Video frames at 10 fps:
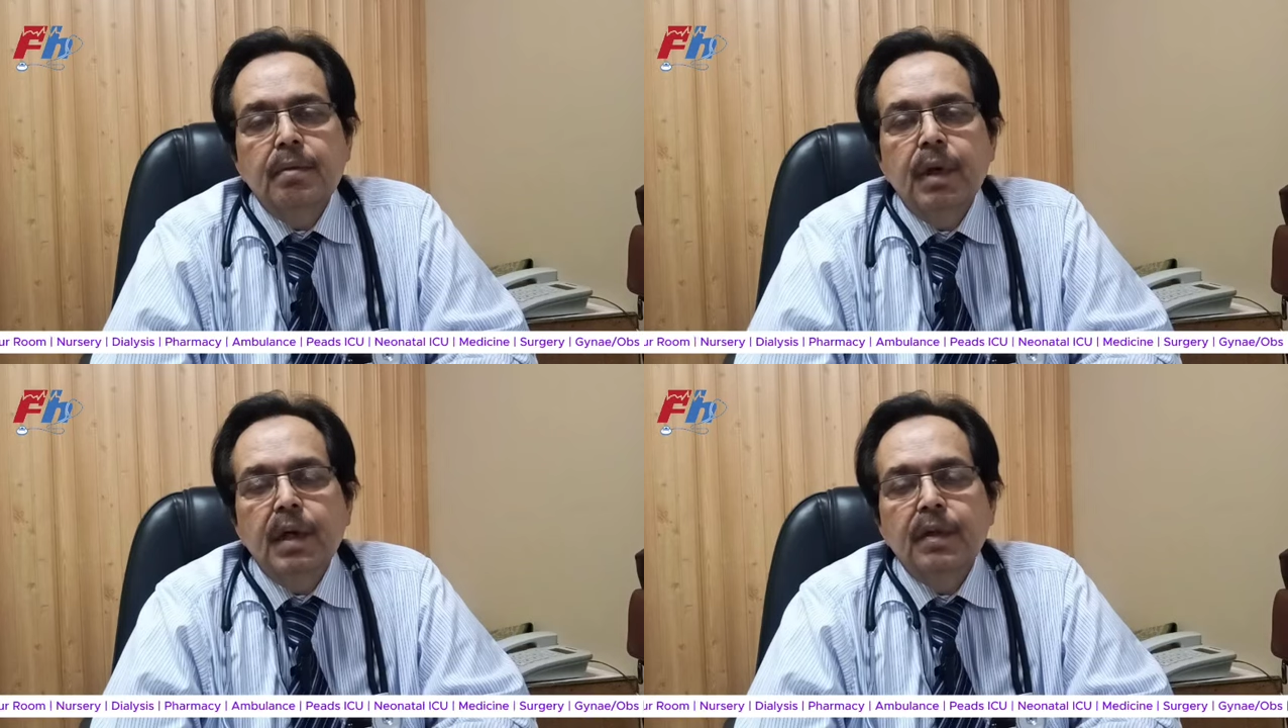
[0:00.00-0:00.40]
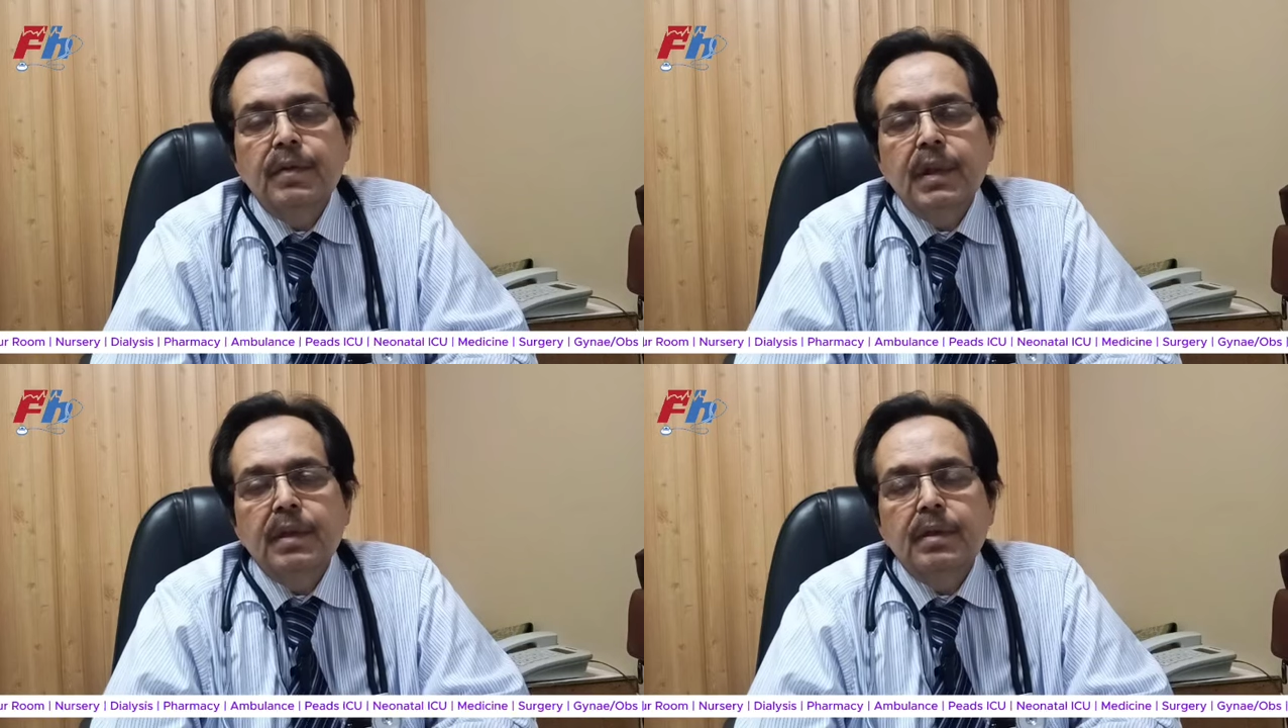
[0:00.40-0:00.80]
But
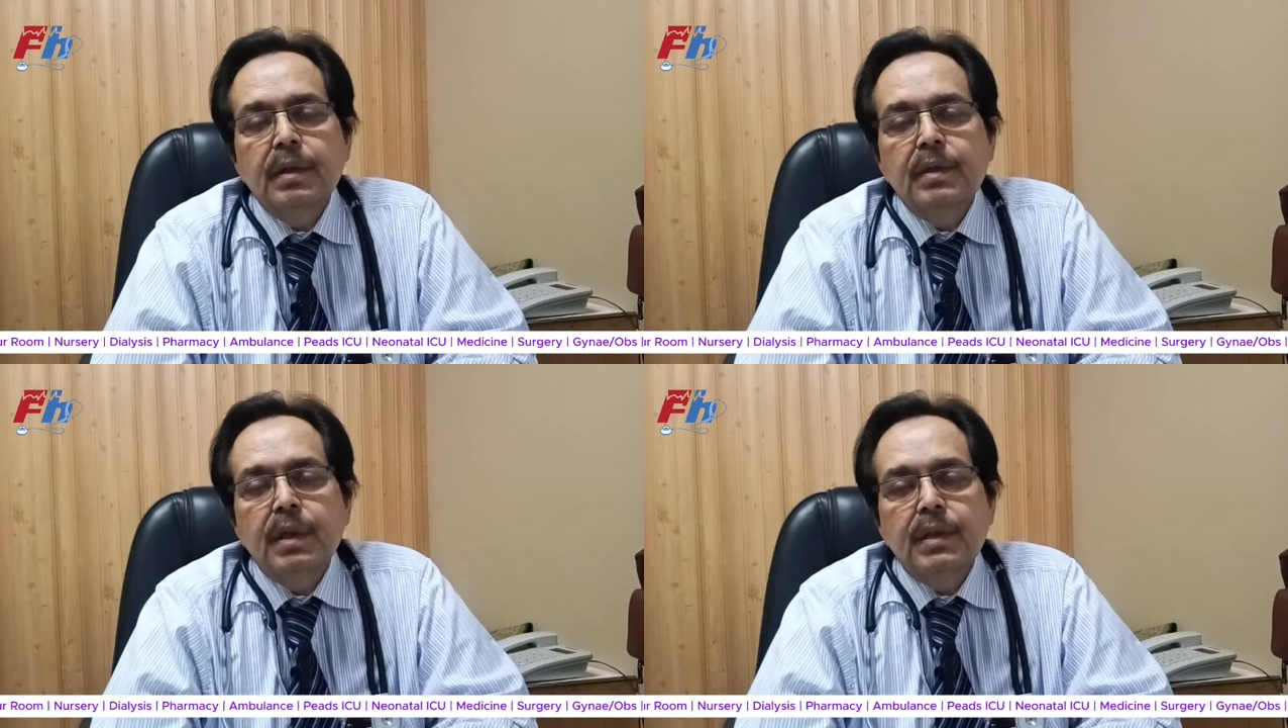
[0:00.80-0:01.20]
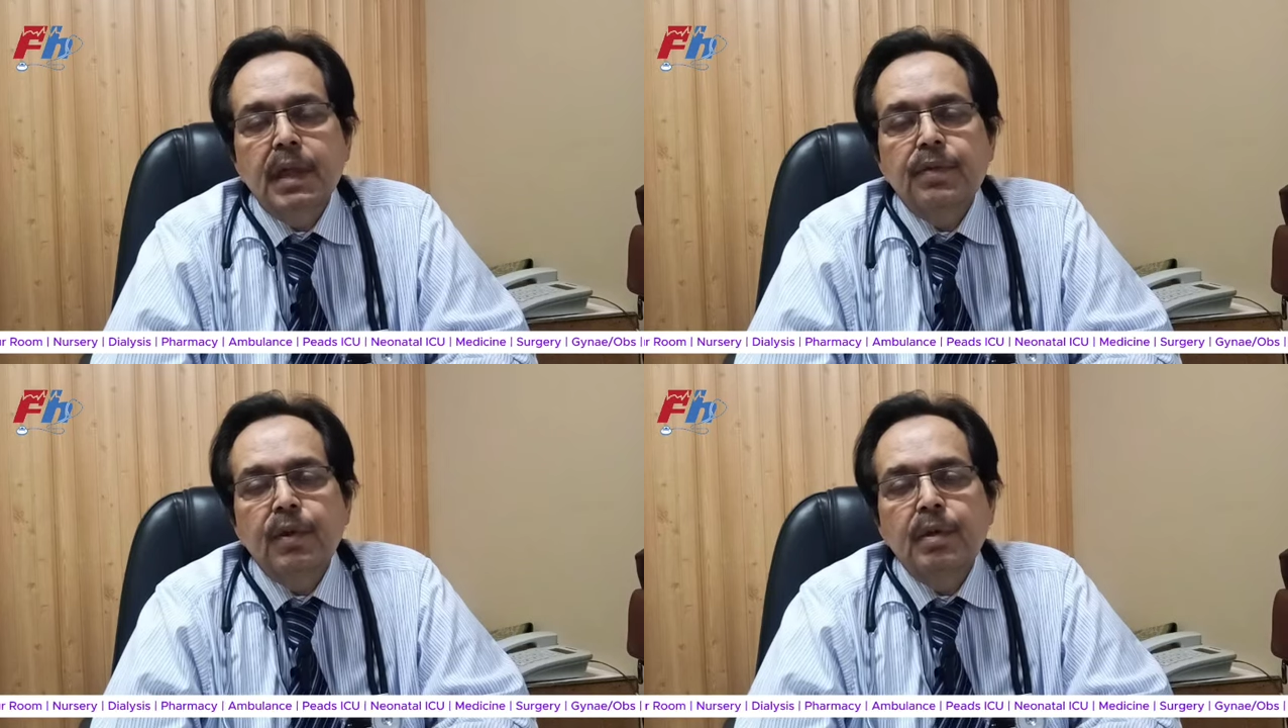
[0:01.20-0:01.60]
if they
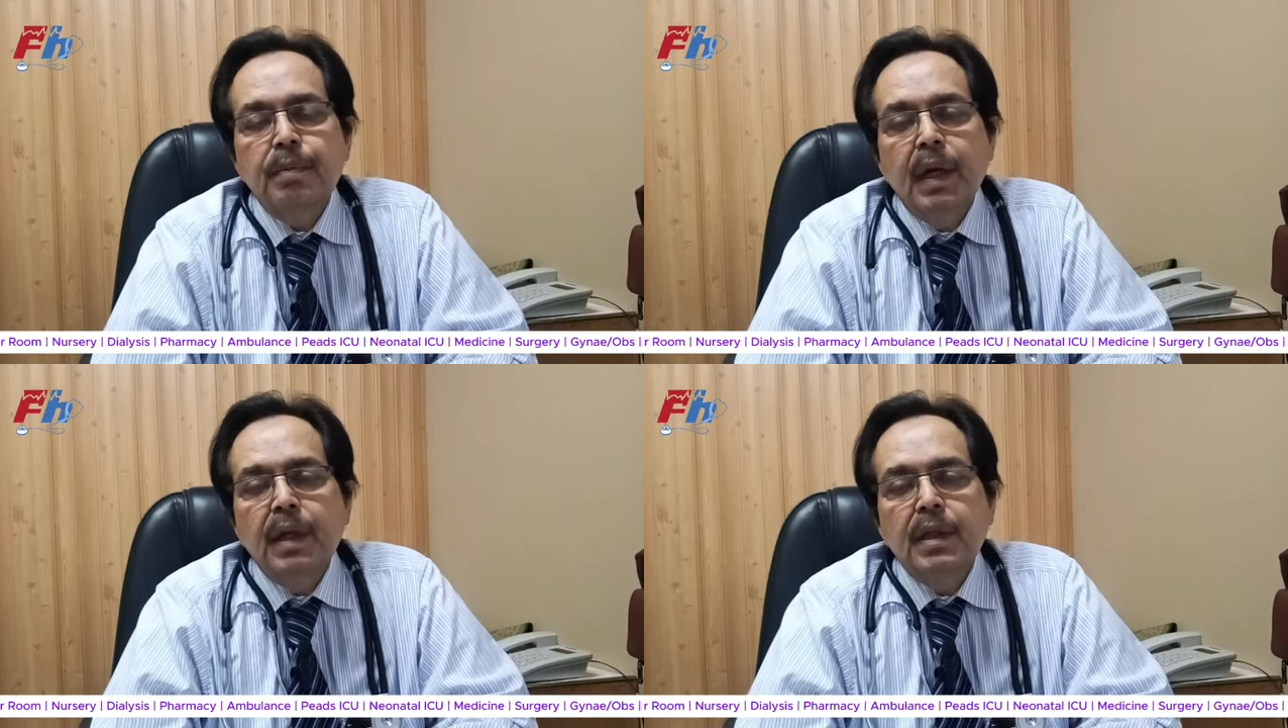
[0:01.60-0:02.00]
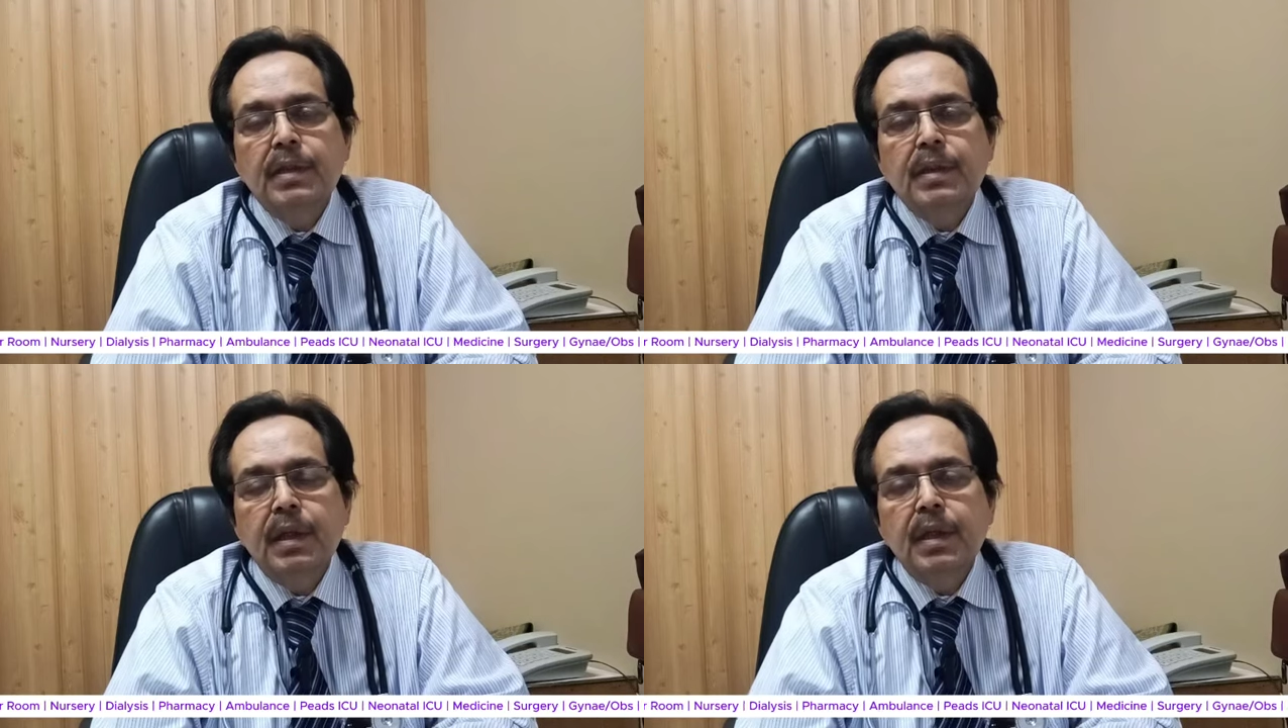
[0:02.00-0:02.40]
successfully manage
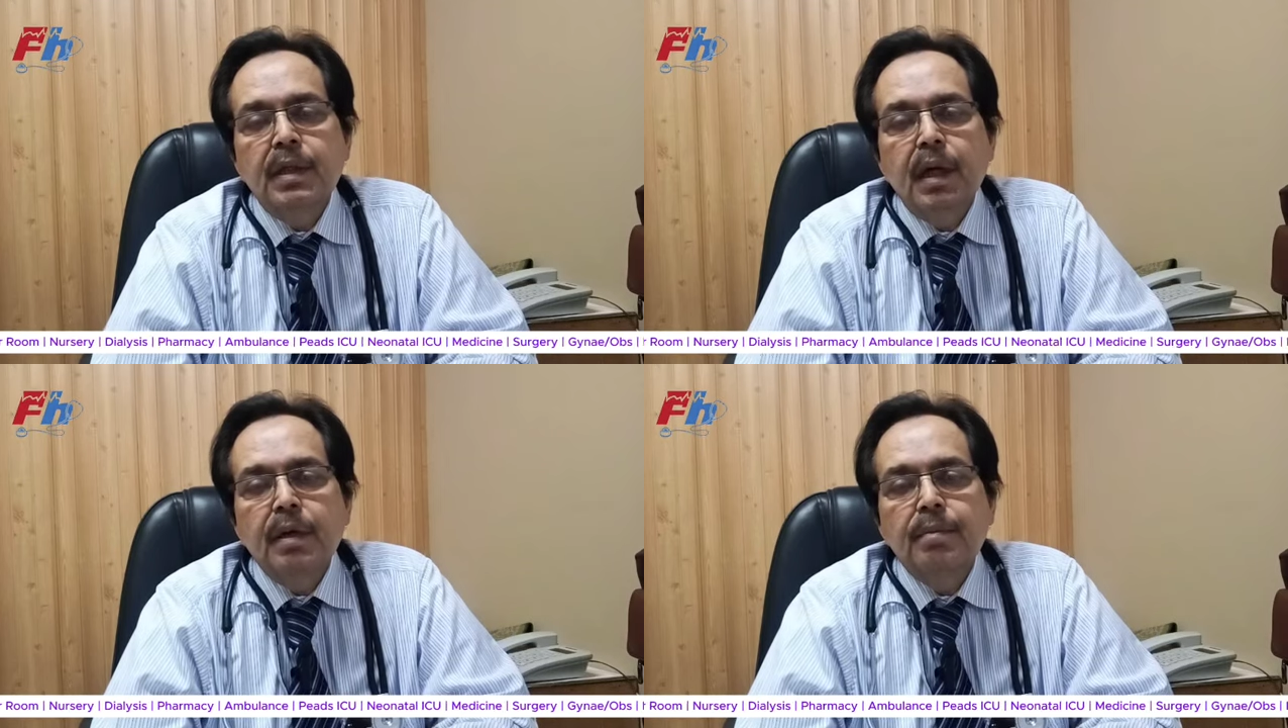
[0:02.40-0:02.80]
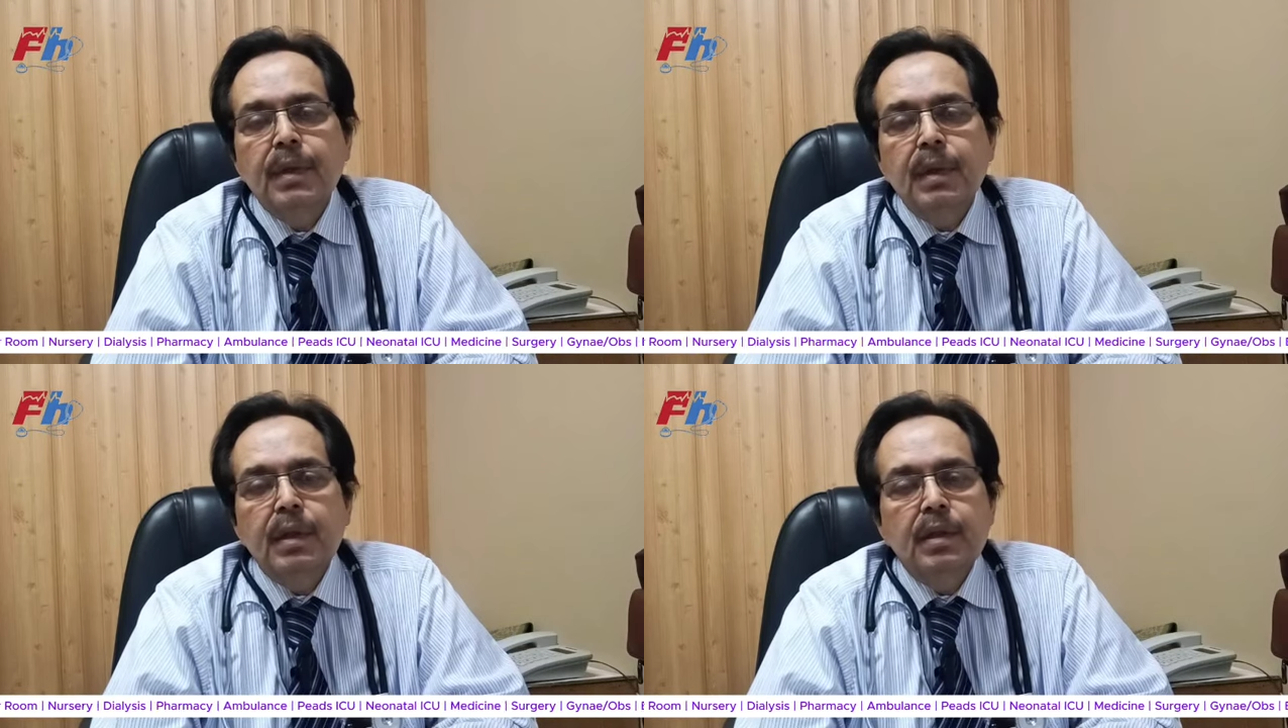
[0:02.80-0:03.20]
in time,